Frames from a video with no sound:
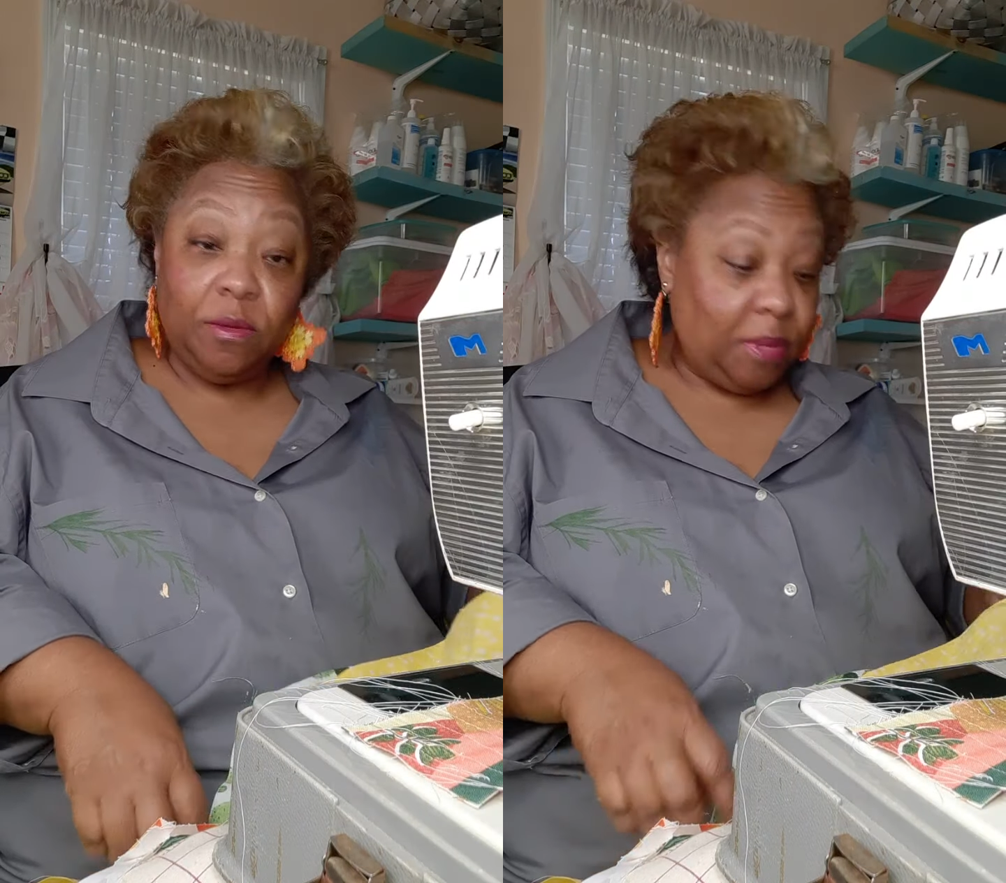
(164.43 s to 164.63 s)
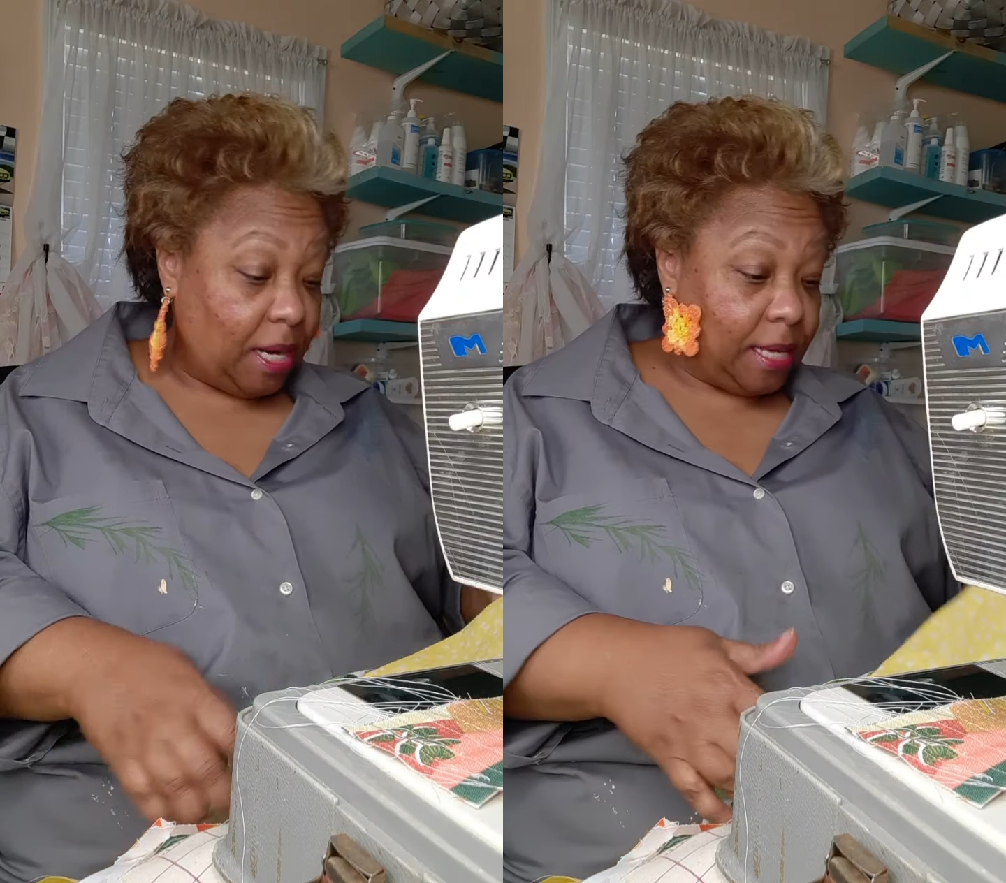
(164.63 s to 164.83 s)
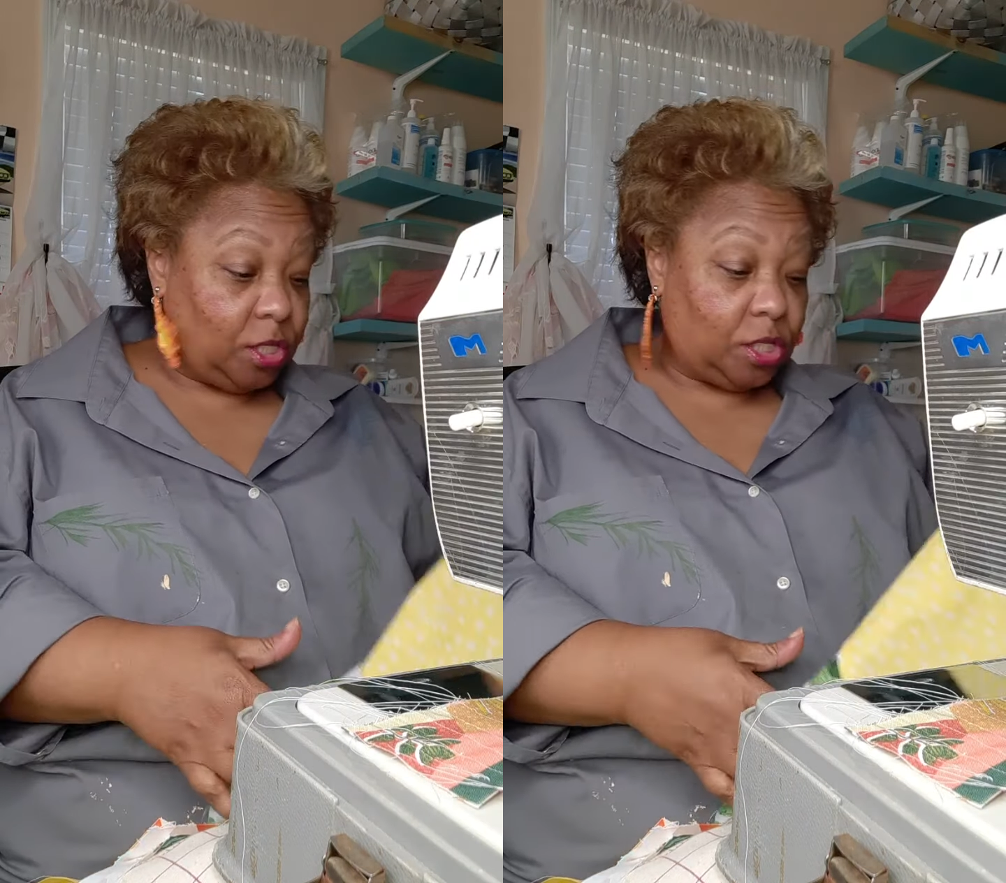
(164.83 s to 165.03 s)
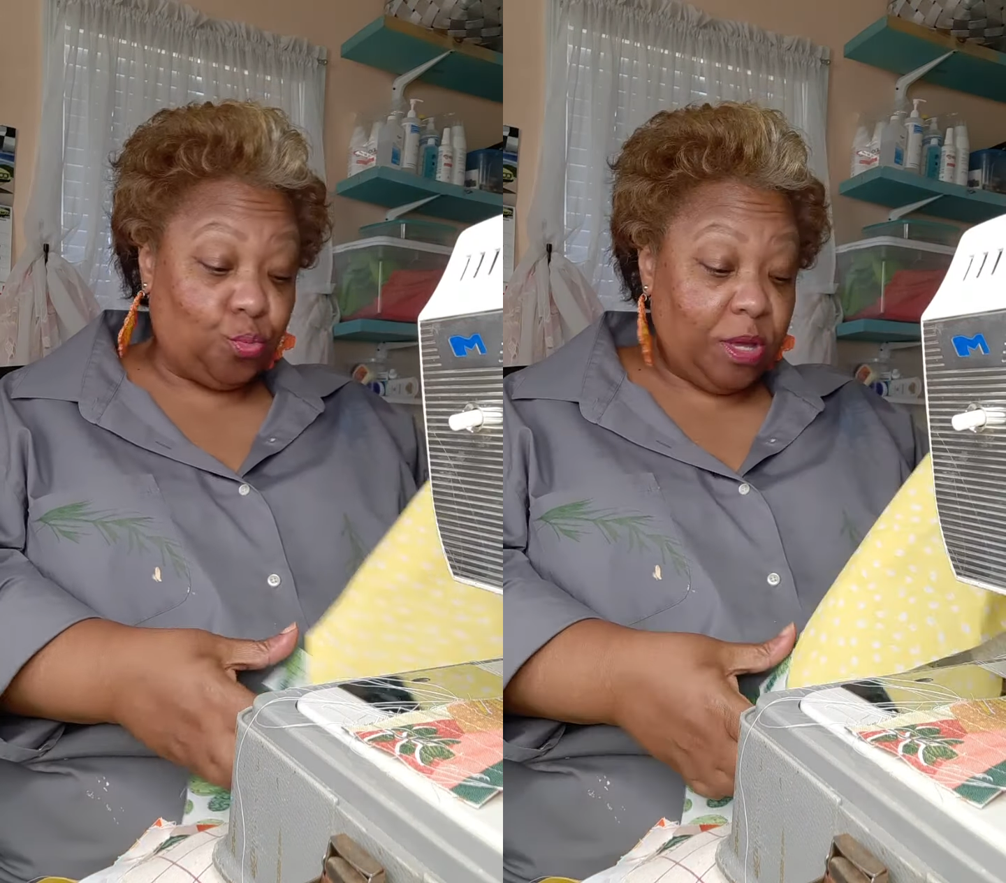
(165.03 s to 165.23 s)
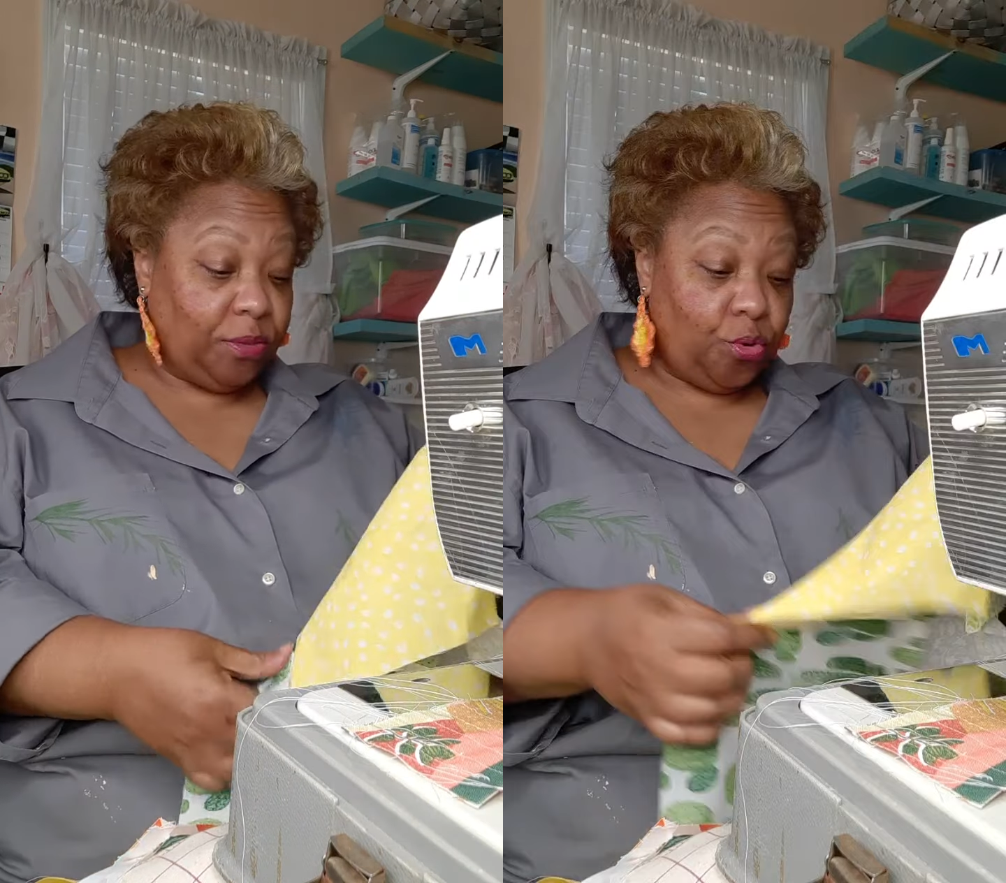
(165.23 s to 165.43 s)
I've been
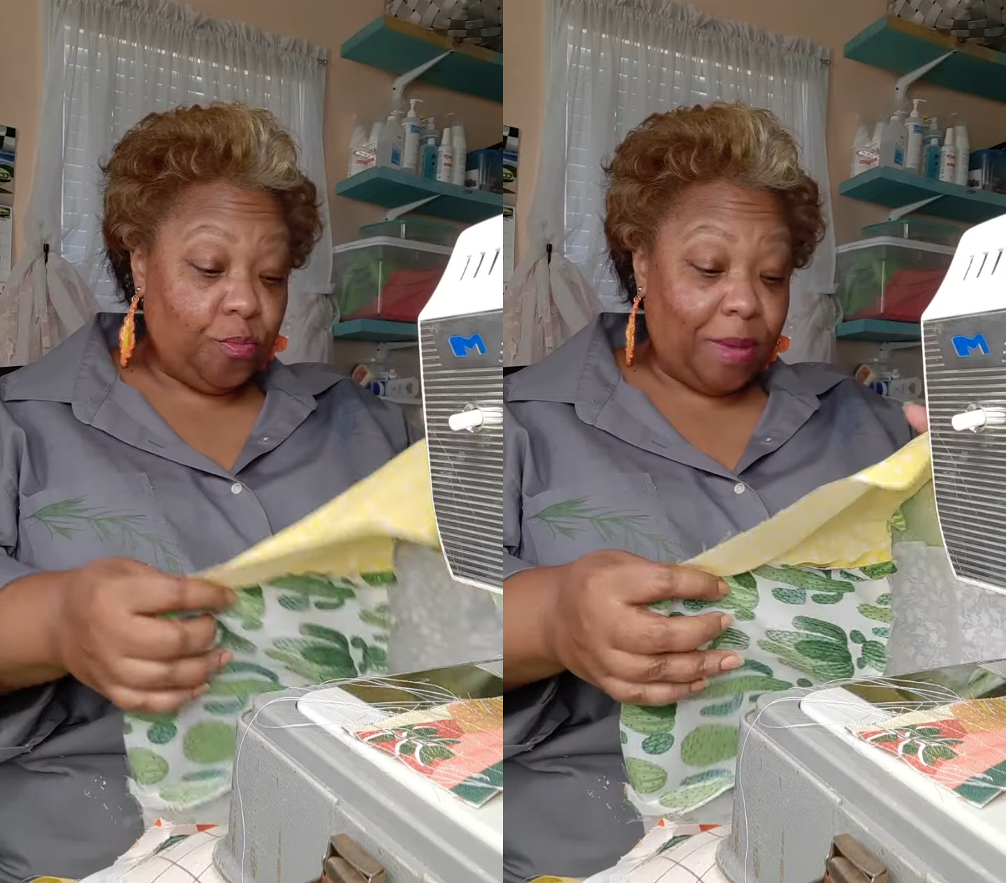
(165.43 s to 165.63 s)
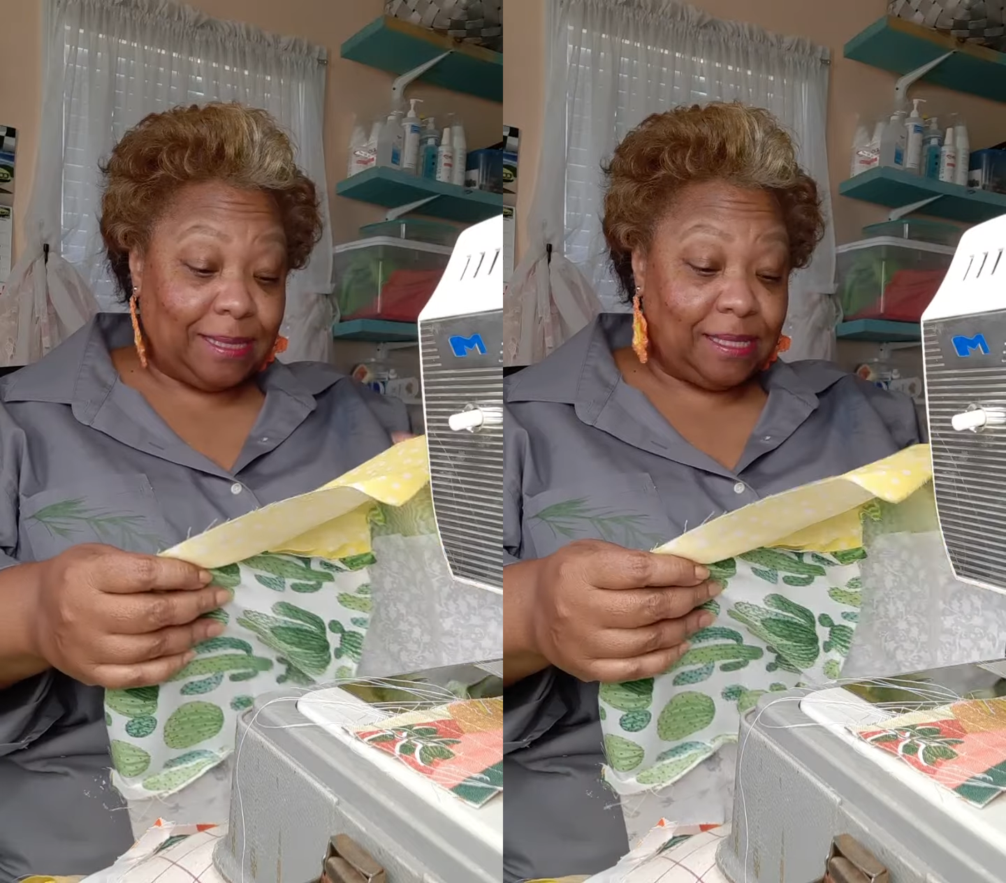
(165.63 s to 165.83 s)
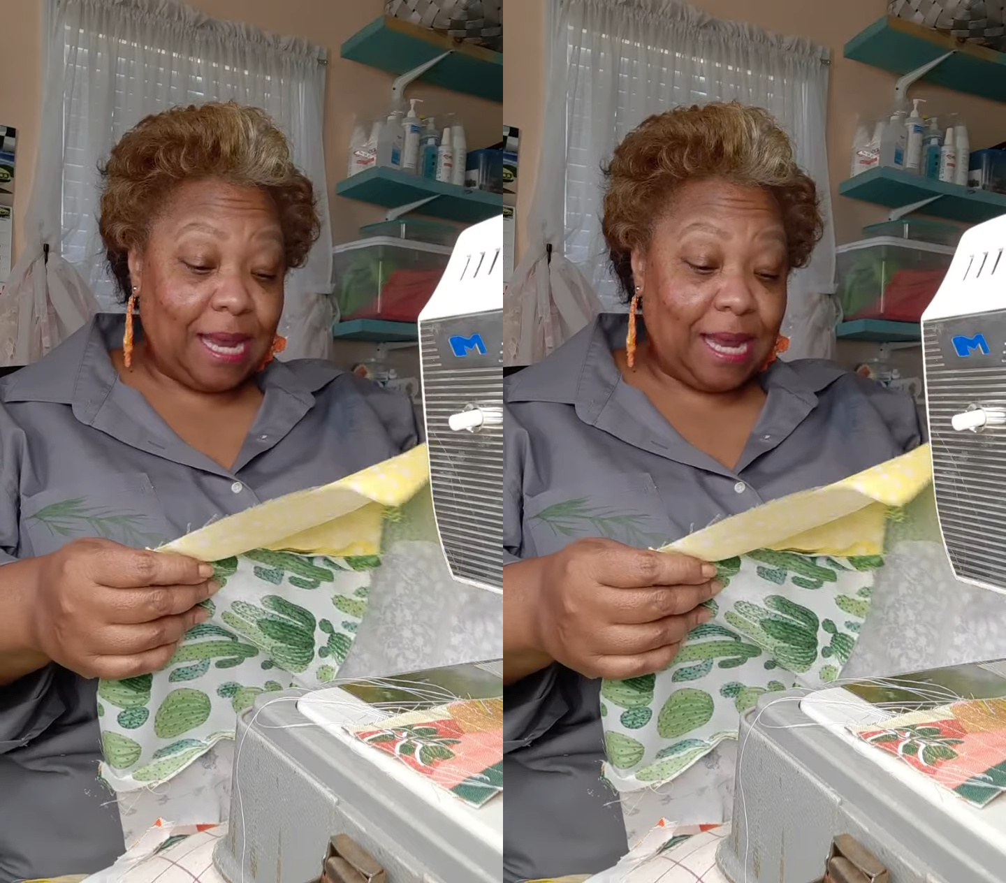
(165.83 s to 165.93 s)
saving them,